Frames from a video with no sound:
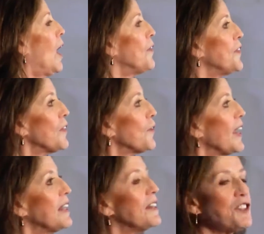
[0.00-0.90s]
On the other
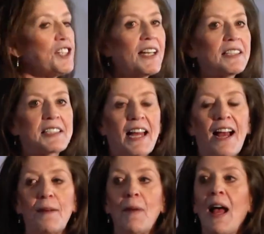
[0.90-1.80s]
hand, if she has
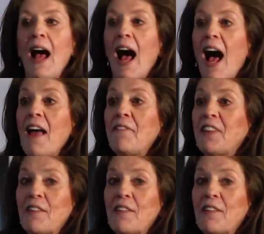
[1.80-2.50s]
time, I've